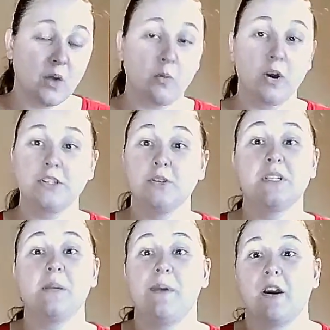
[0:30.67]
want to do a
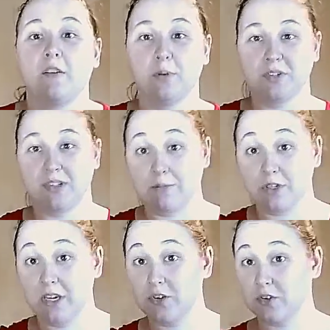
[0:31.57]
T B R of books that I'm
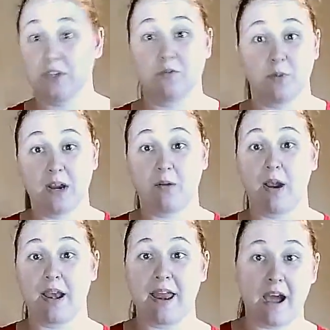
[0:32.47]
just interested in reading
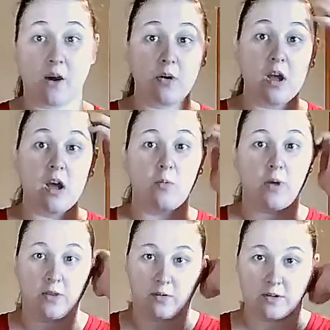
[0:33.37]
right now,
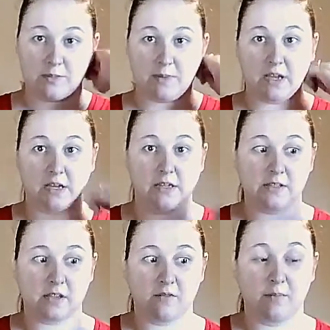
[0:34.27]
whether it's
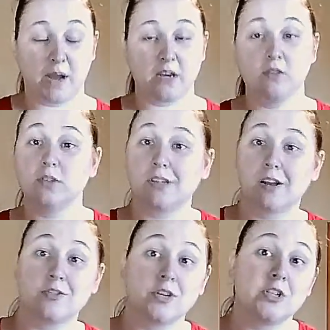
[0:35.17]
because of my Newt's
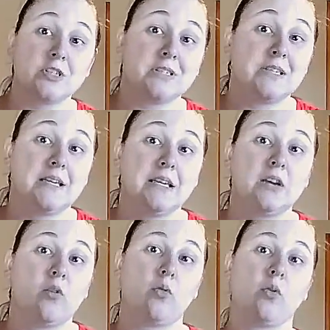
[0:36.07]
challenge I just
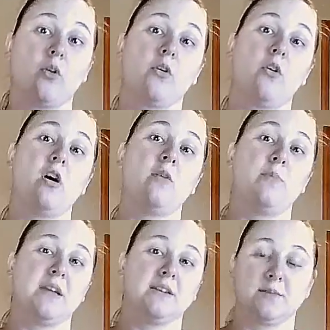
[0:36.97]
did, or
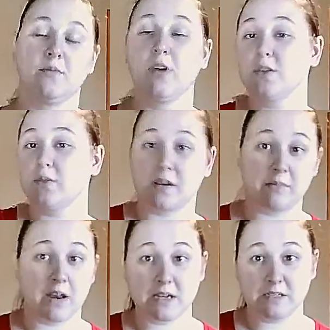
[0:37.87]
because some friends
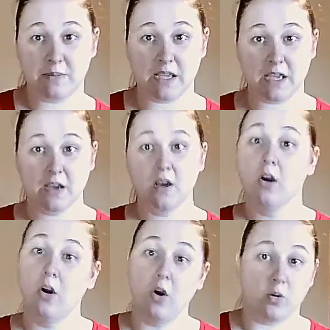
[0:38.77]
recommended it to me,
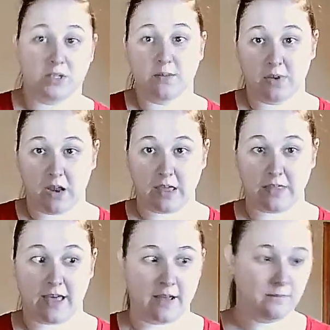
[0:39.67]
or something like
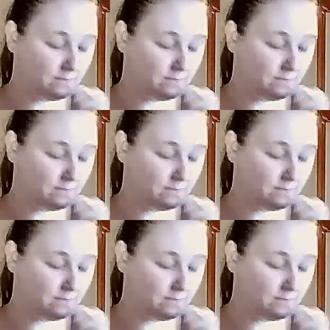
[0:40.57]
that.